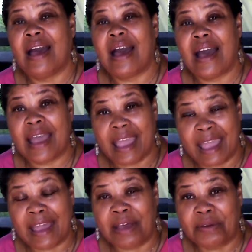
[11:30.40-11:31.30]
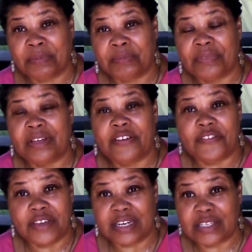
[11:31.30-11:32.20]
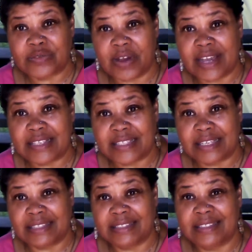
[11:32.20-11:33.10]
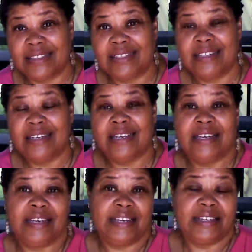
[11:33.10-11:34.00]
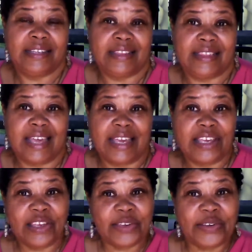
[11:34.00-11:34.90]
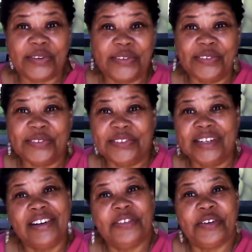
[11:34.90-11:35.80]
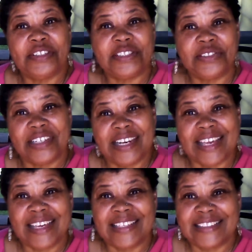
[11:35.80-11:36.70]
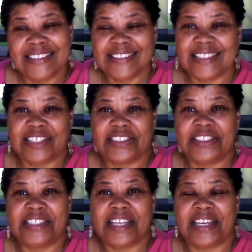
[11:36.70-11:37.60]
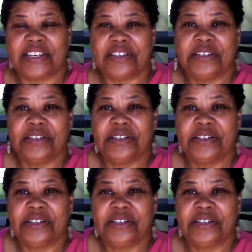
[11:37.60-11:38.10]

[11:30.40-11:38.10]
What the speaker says: I am a Phoenix rising. Thank you for tuning in. Talk to you later.